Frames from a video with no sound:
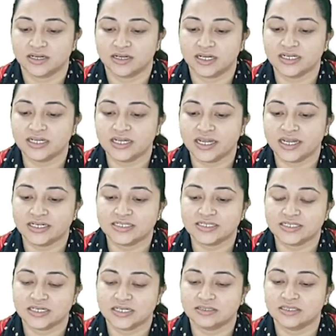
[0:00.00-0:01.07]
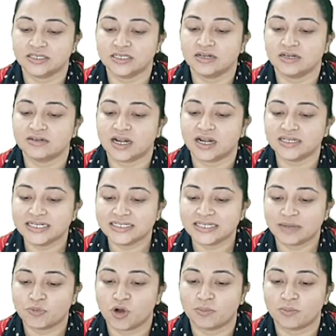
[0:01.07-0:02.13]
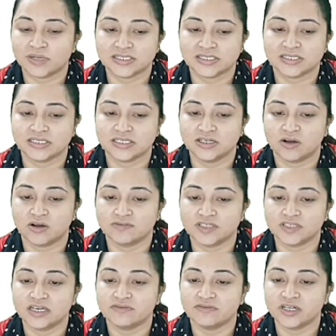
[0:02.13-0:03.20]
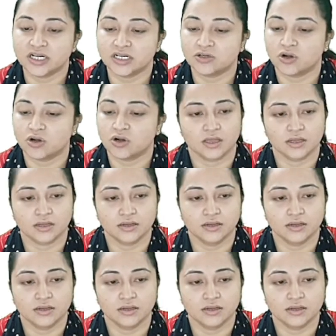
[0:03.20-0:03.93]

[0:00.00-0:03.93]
indicates the running time complexity of the given algorithm.